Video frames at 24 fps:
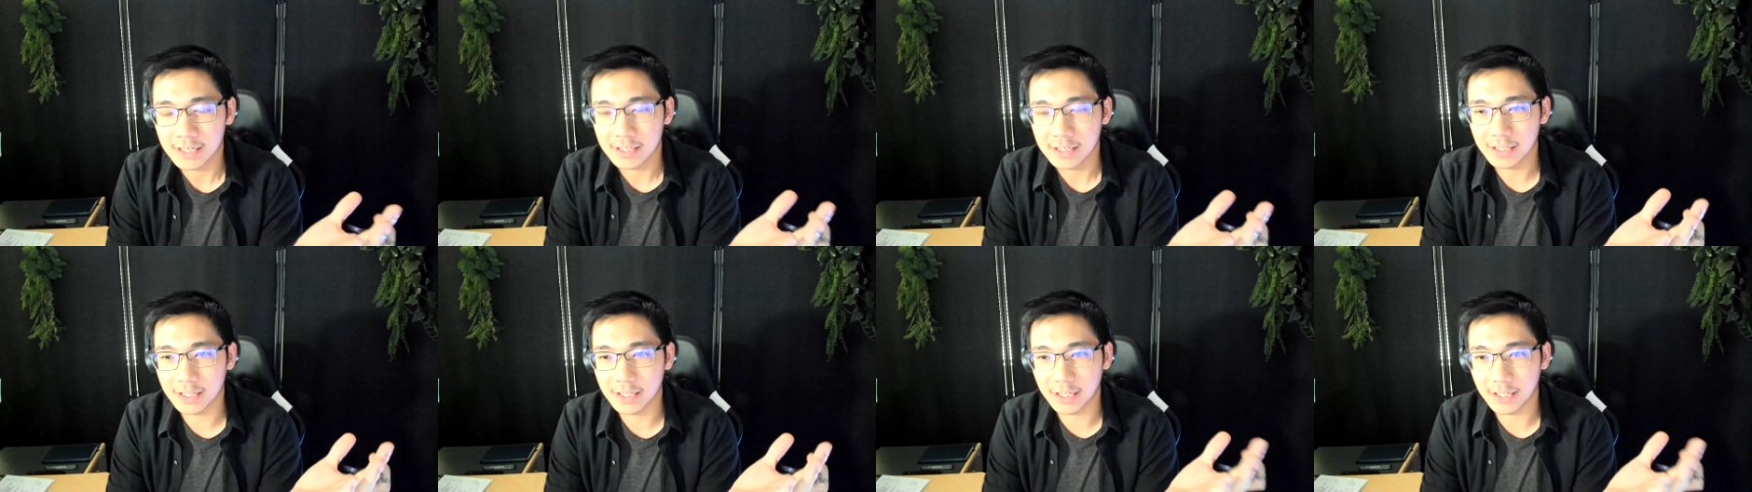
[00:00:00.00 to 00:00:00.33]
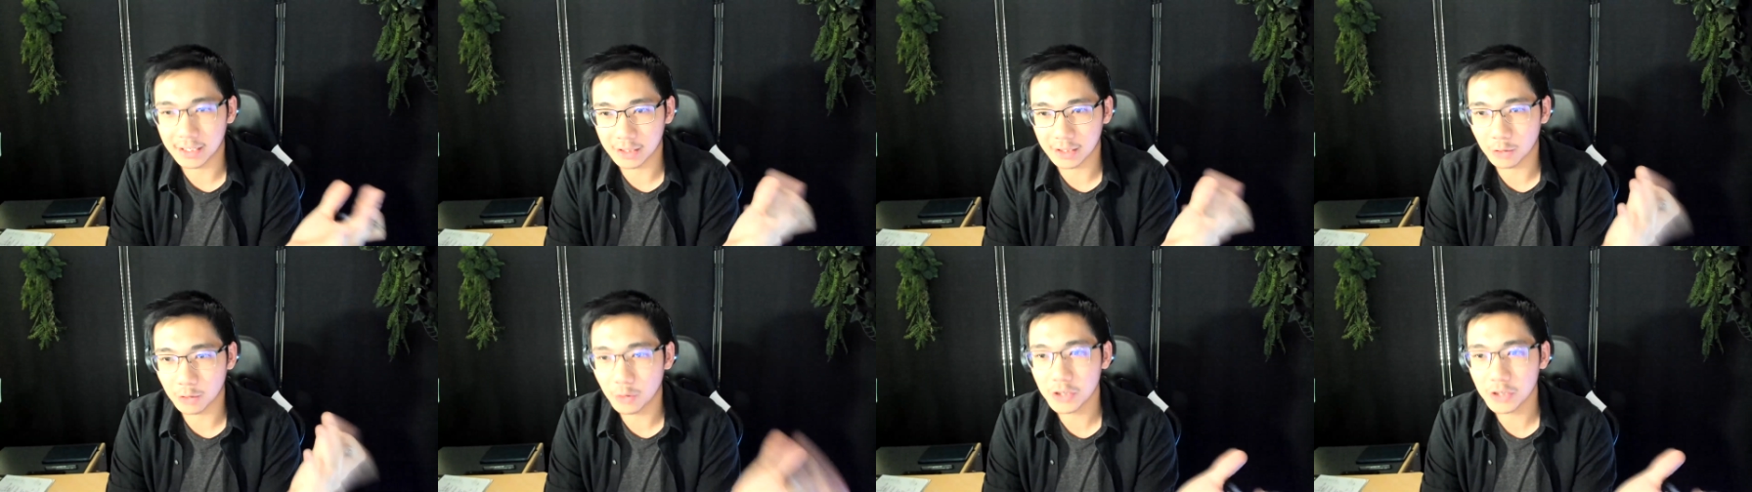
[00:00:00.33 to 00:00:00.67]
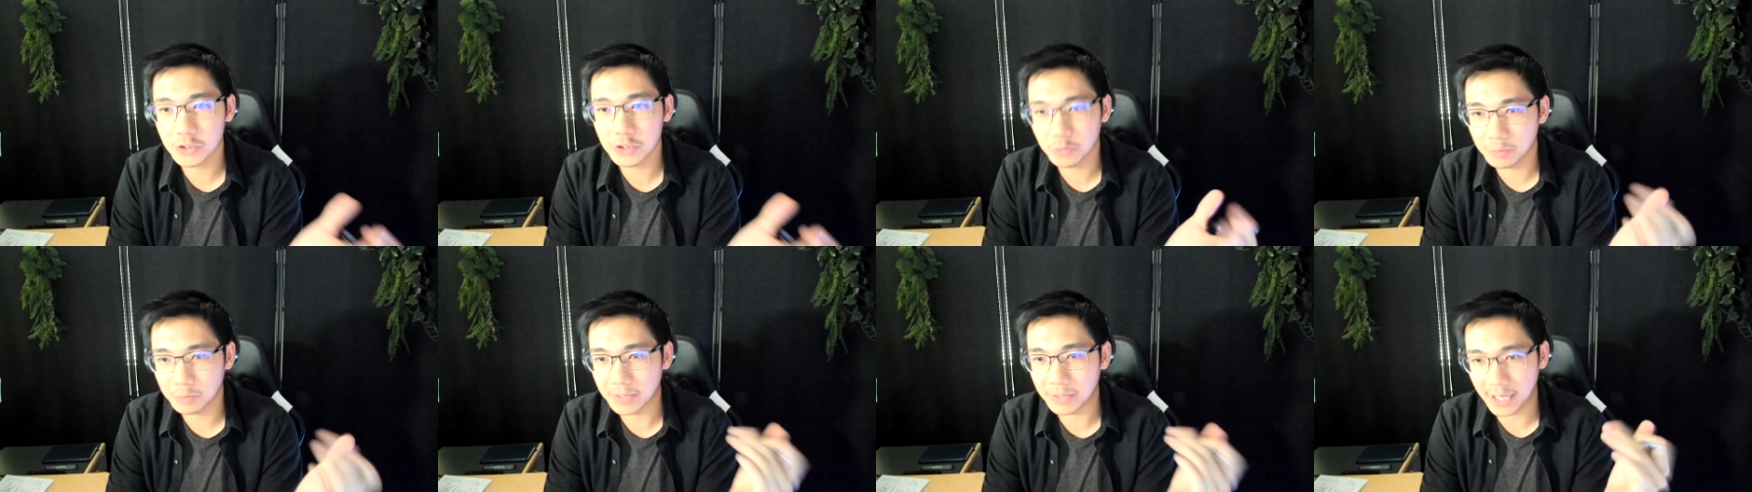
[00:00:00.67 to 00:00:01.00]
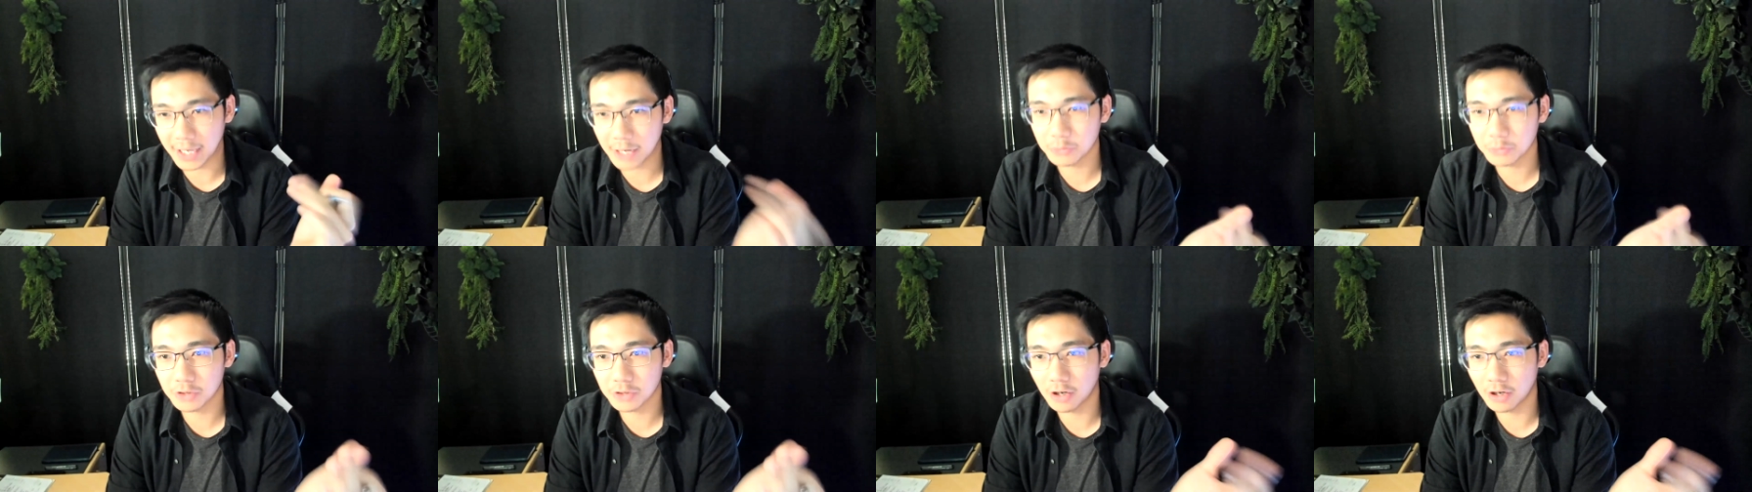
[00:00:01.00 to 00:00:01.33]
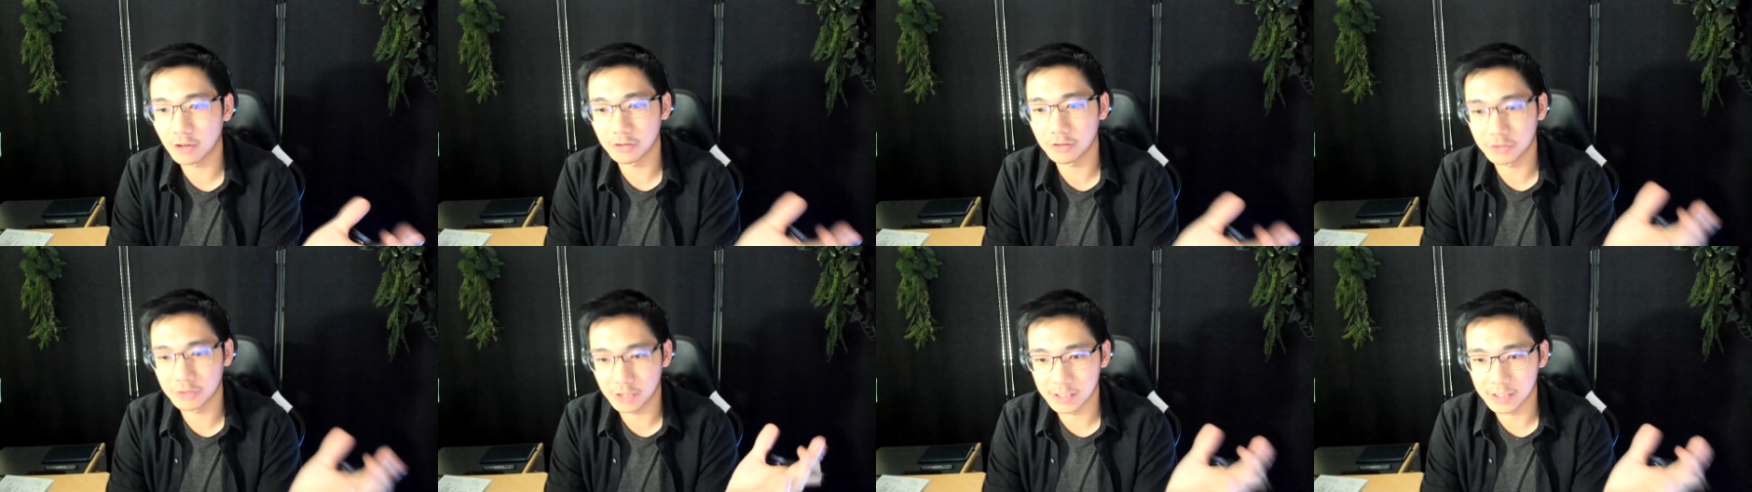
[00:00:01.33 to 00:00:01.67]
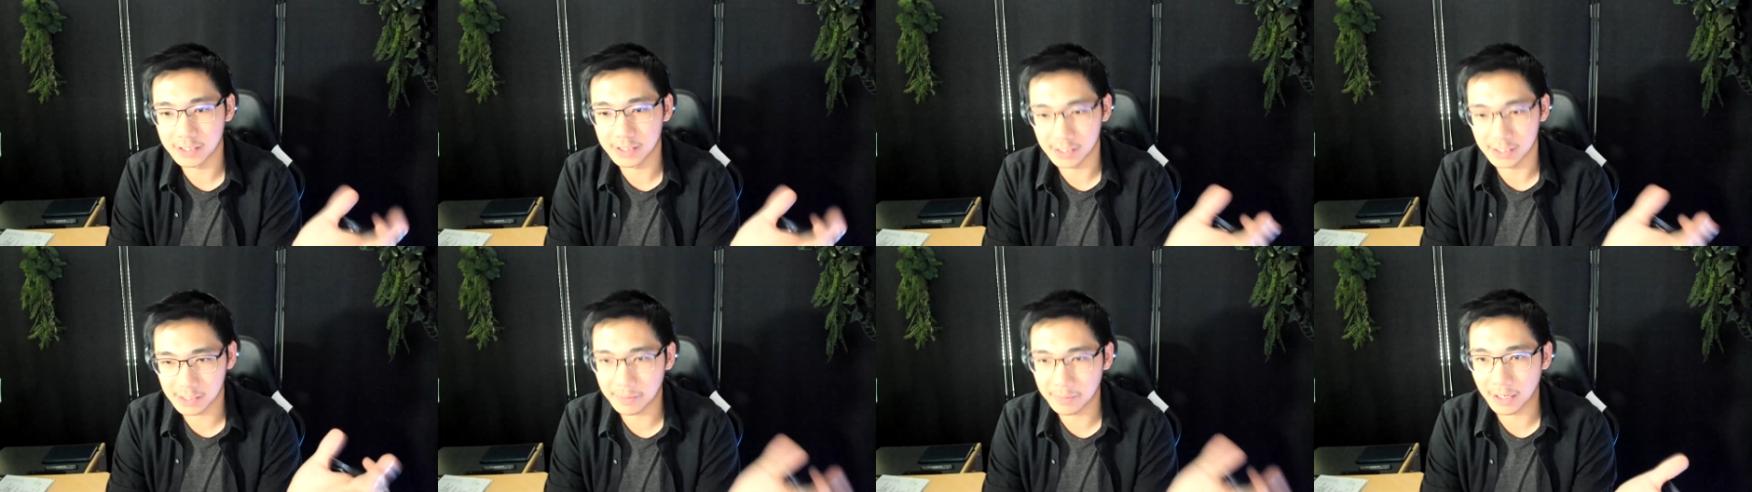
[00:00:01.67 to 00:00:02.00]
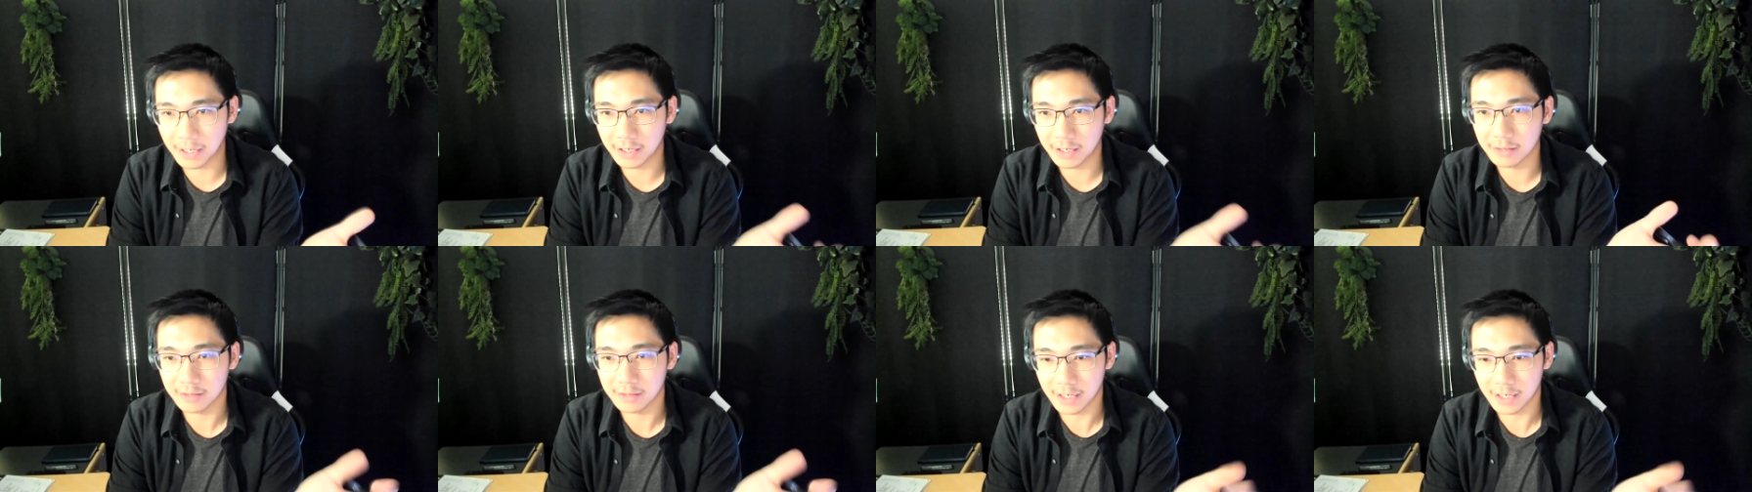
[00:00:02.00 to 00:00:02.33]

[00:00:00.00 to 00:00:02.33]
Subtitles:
like, the question would be, how tall is the spire?